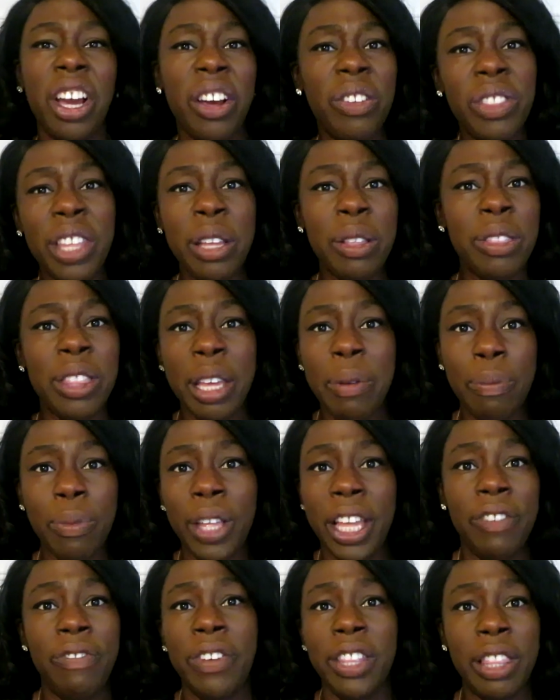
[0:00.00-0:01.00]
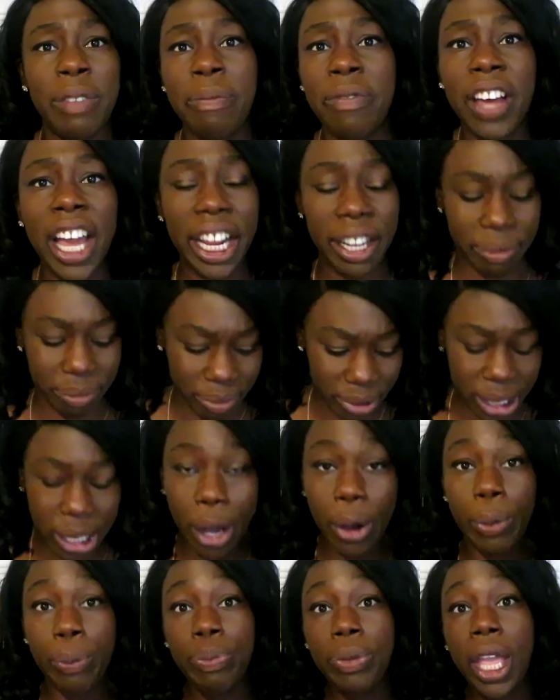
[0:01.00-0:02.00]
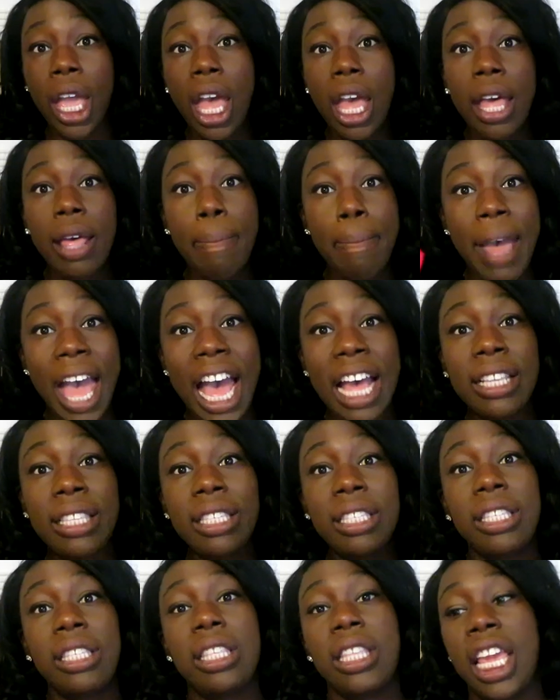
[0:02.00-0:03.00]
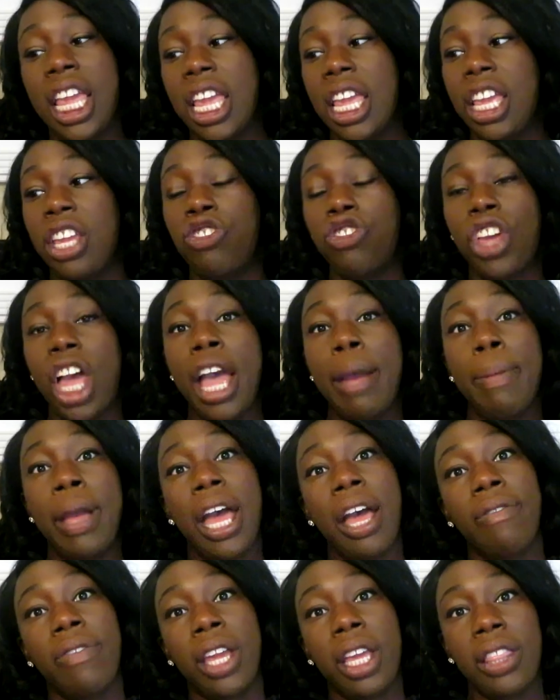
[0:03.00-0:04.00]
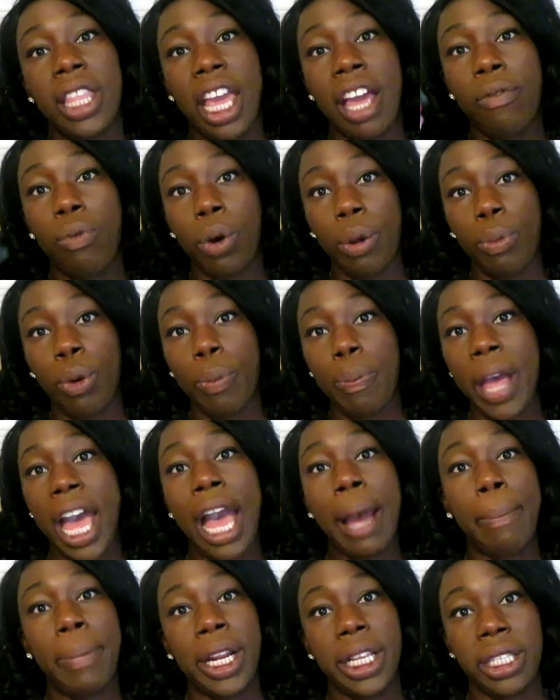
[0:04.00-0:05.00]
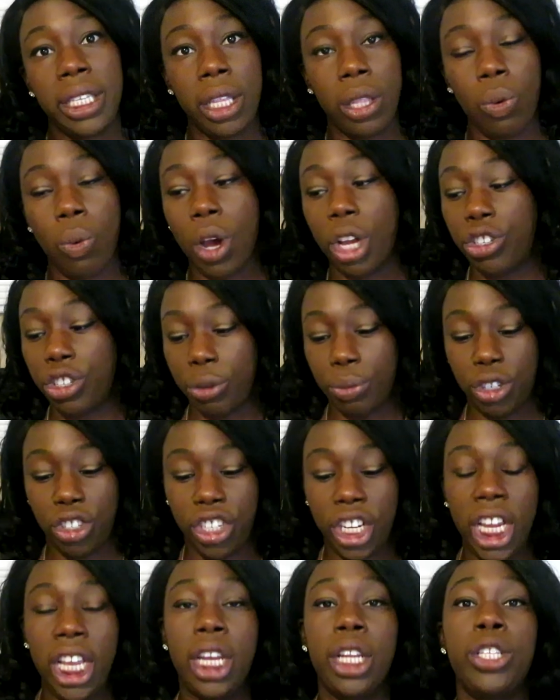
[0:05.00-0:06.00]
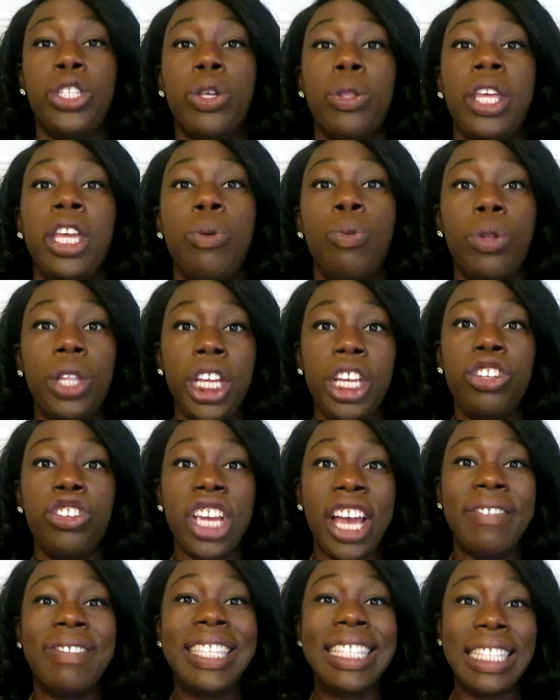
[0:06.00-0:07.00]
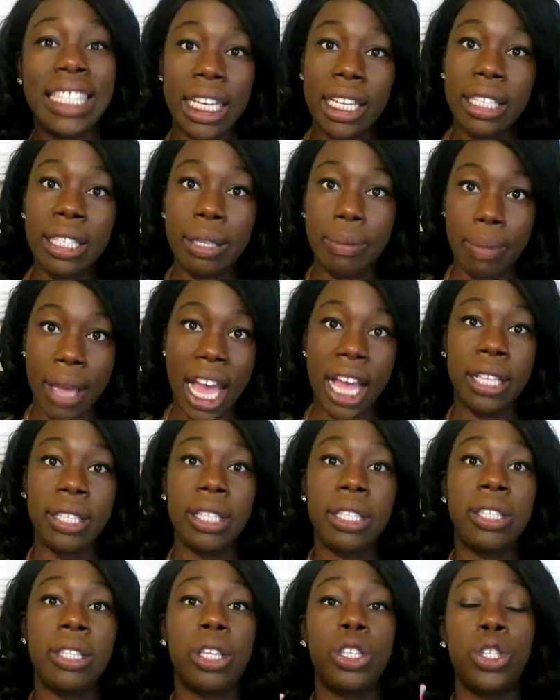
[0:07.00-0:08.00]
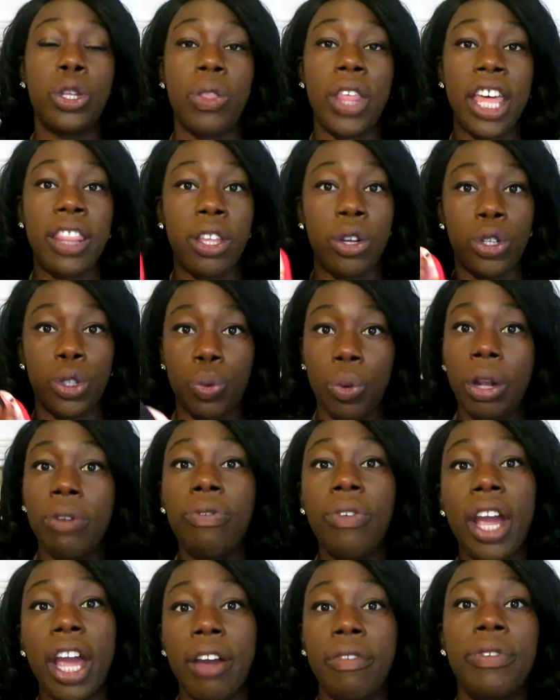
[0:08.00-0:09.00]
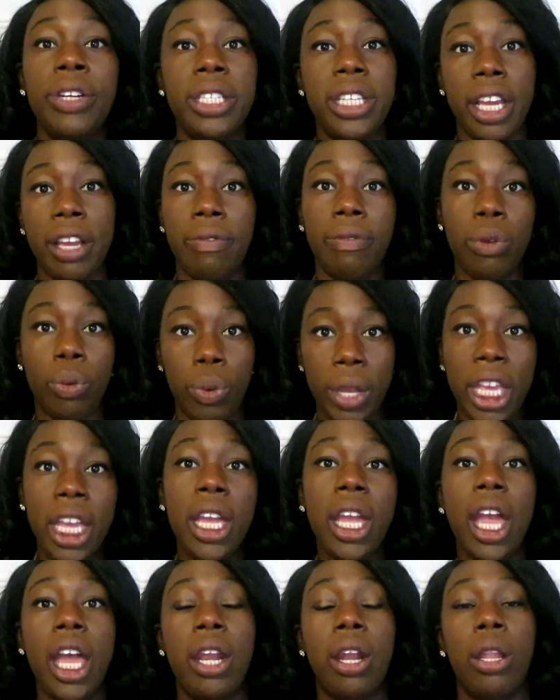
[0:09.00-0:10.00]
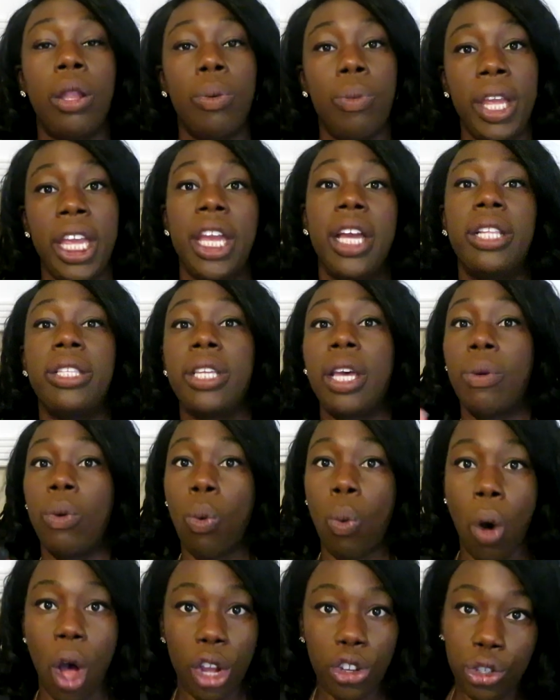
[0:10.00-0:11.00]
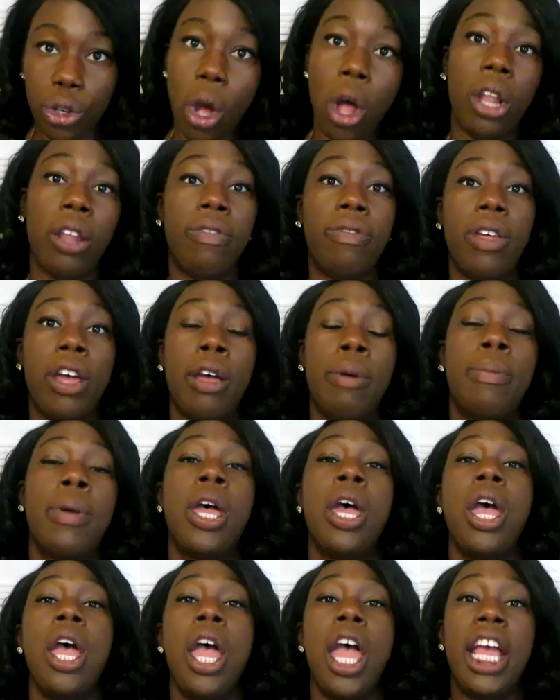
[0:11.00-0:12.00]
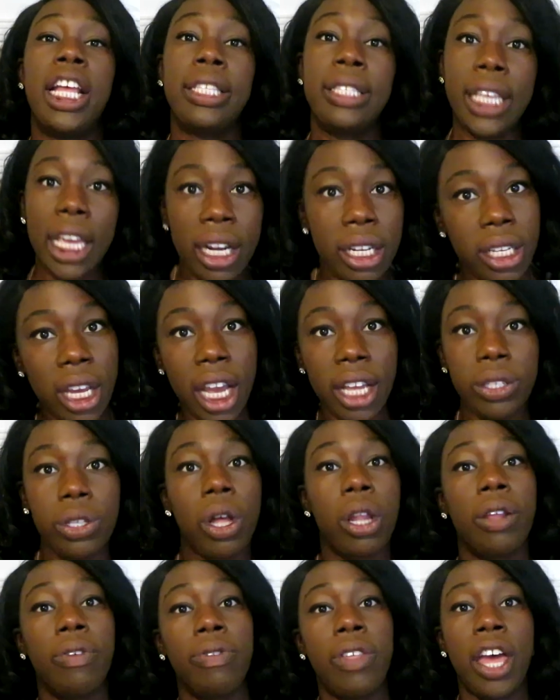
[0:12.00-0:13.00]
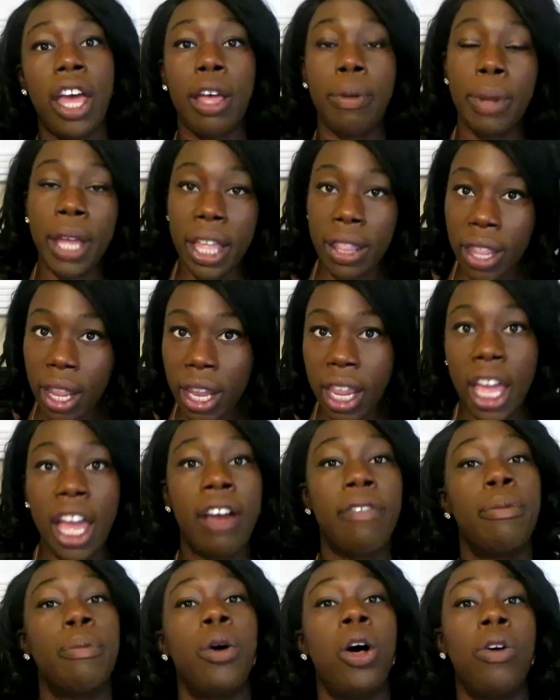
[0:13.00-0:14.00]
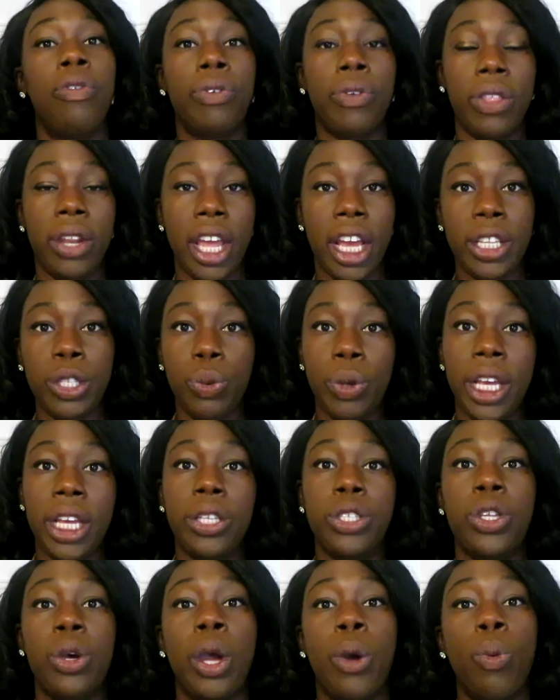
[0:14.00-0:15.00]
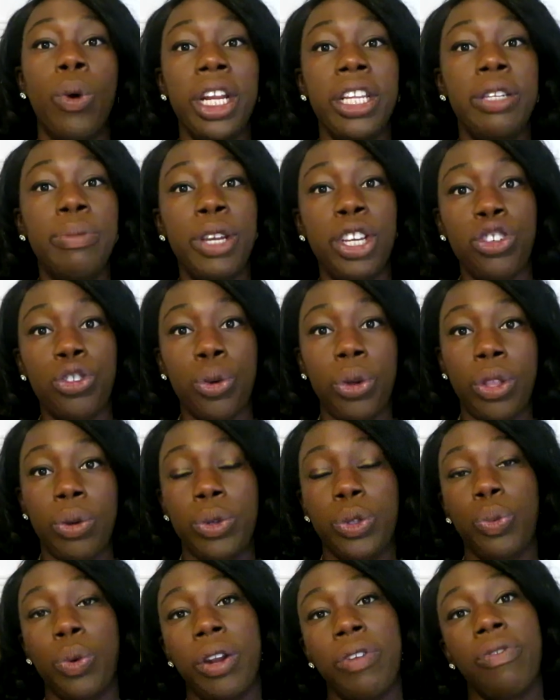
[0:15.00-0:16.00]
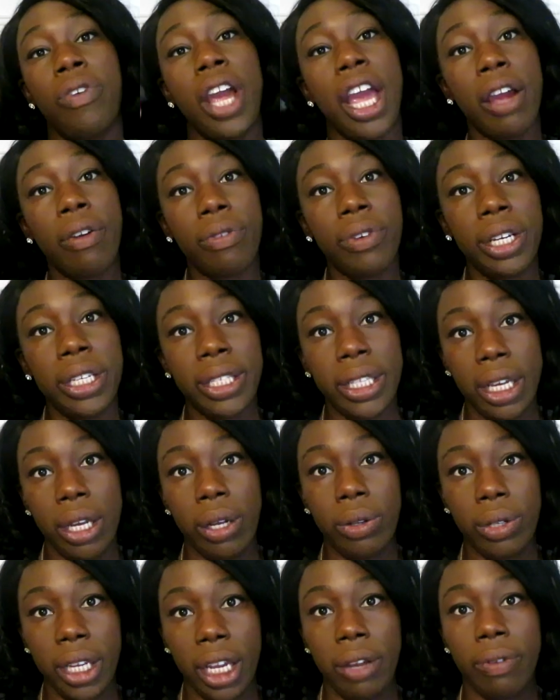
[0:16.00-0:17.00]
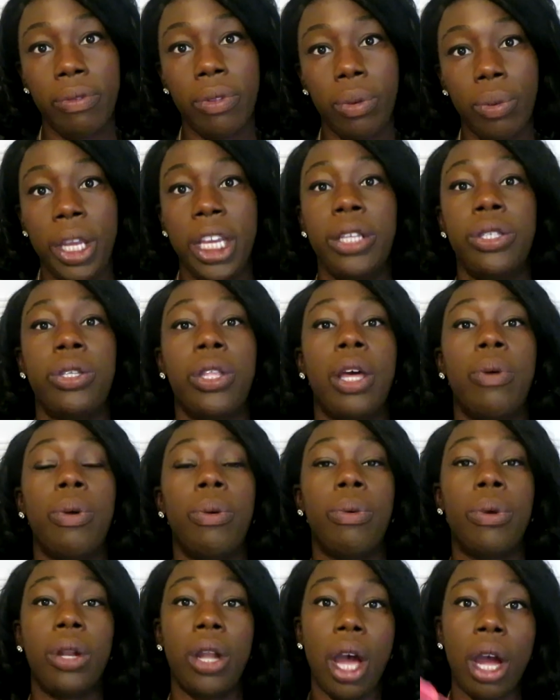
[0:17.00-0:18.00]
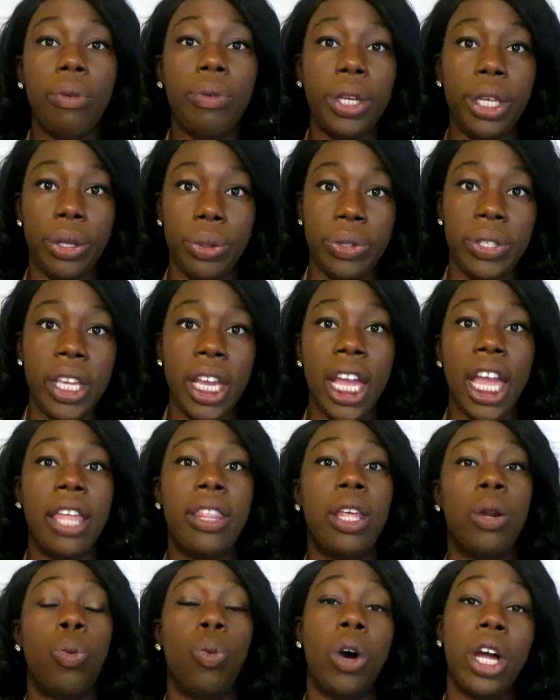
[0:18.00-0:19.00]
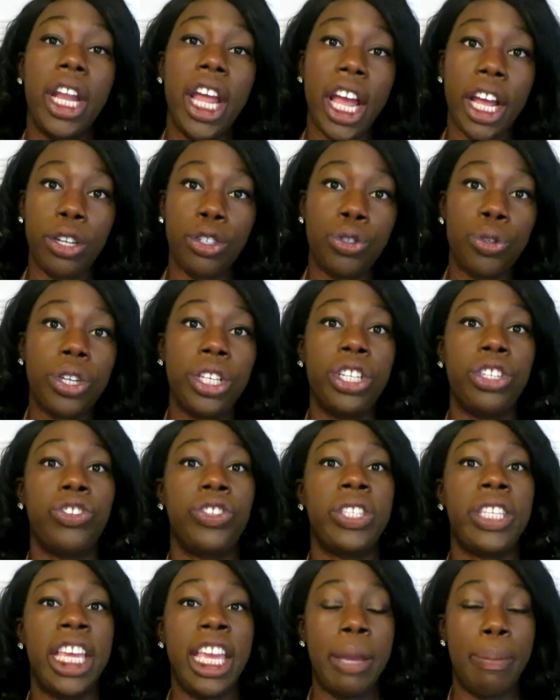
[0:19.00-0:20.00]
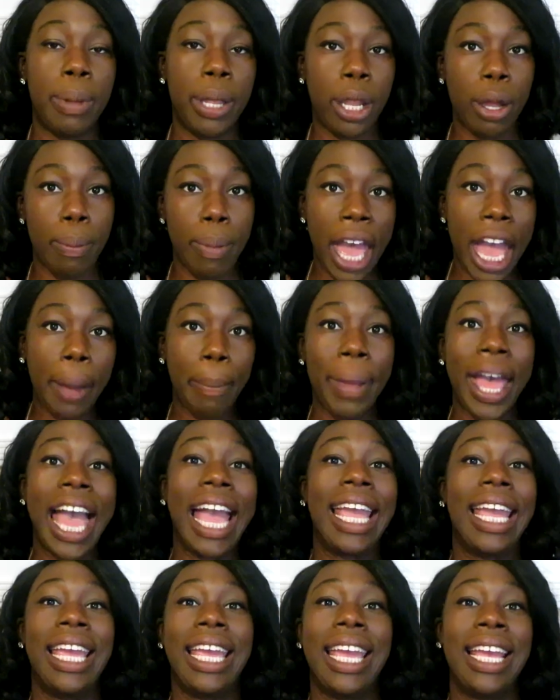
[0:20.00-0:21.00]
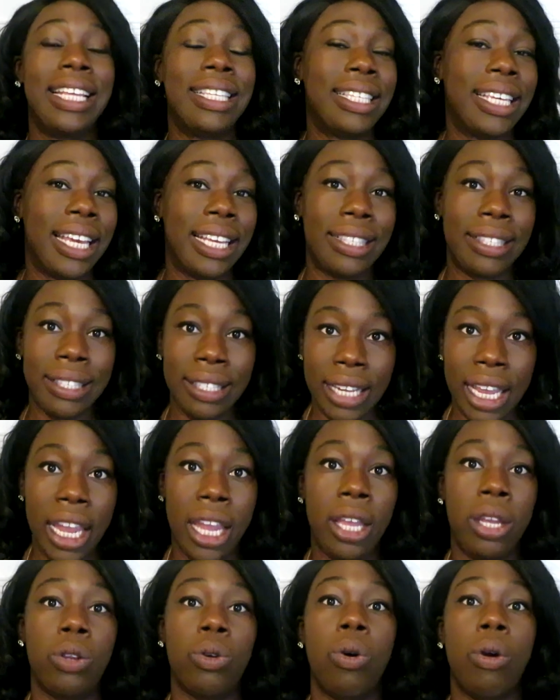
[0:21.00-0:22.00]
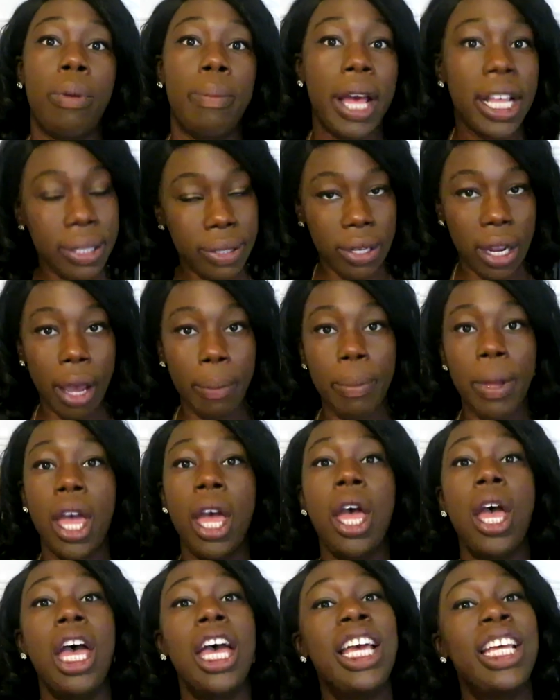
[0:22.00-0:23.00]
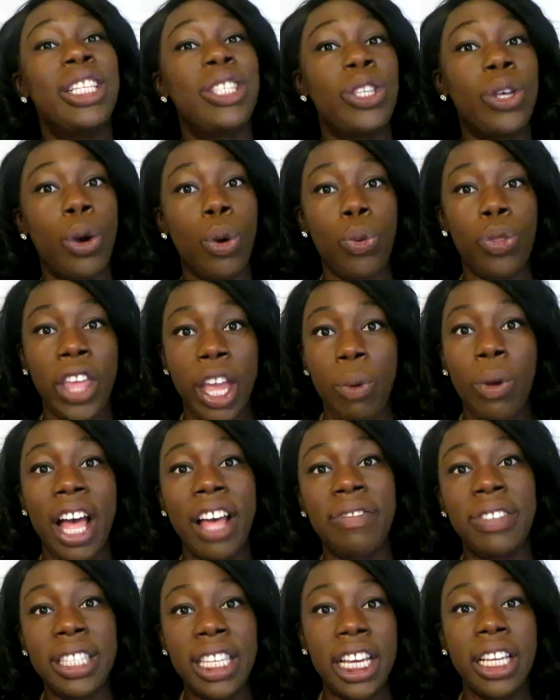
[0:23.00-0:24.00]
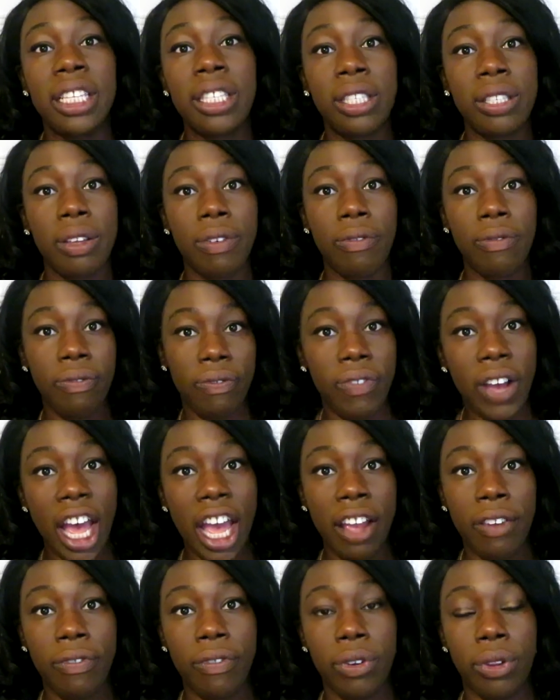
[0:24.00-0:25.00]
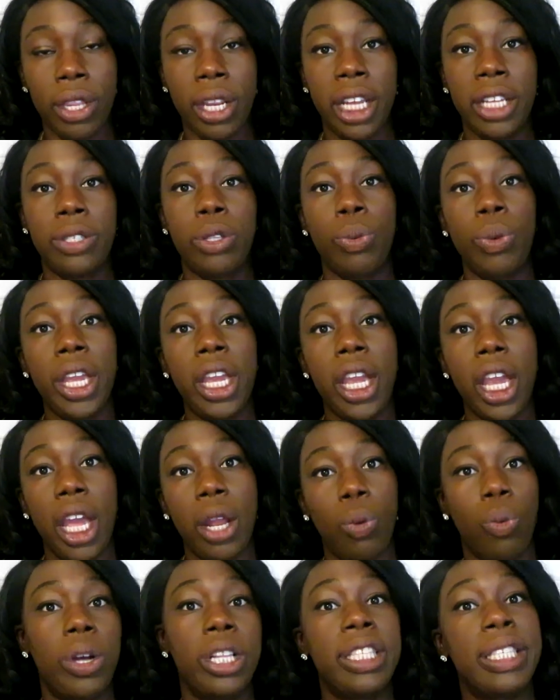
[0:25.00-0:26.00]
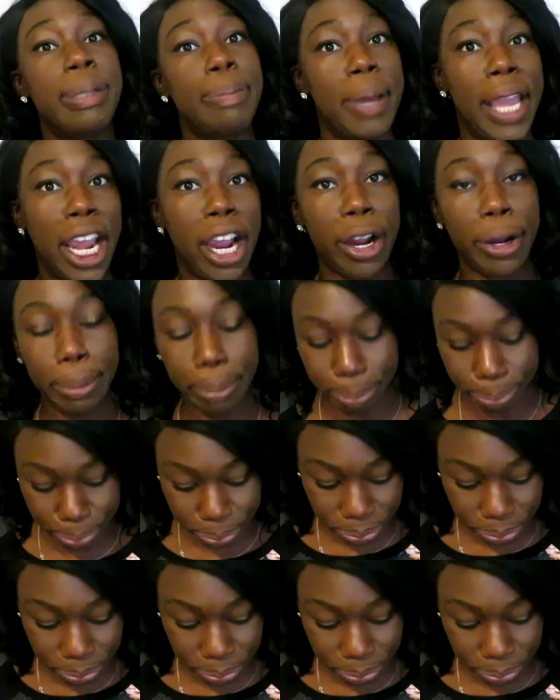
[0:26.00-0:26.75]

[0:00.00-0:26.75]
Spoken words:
No, it fit them fine. So masks, they each, they have 1 more pack, but it's in the washing machine. So they will each have 6 masks, so that there's 1 for every day of the week. And on the weekends, I will wash all of them and sanitize all of them. And then they have them all for the next week. So I wanted to make sure there was 1 for every single day of the week, so that we were not reusing, and then 1 extra to just keep in their backpack in case it gets stained or messed up. And so they will have 6, 5 for the days of the week, and 1 spare.